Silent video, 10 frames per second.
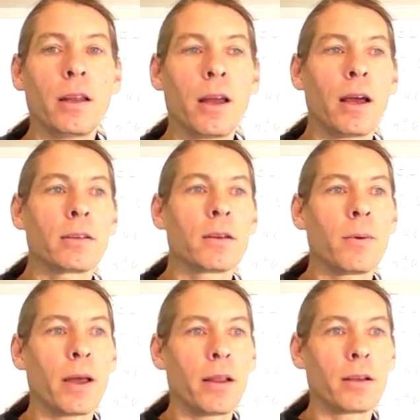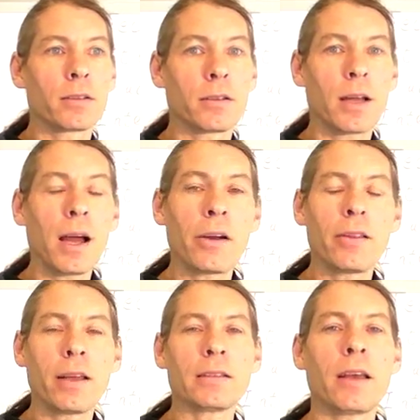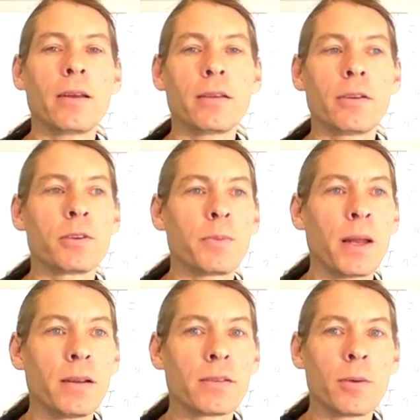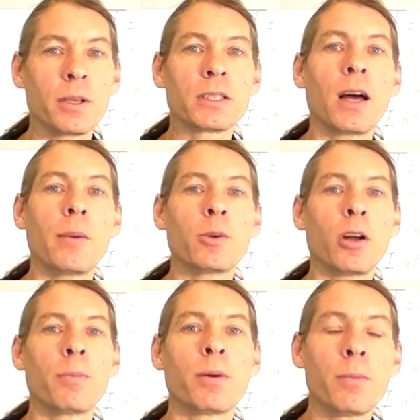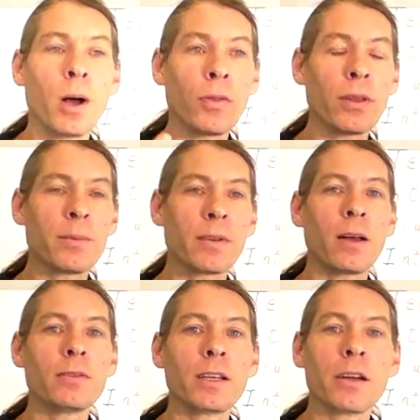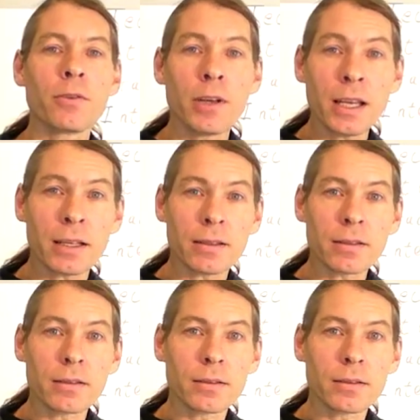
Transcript: And I asked them why they look so tired, and they say because they're spending so much time trying to promote themselves to get readings.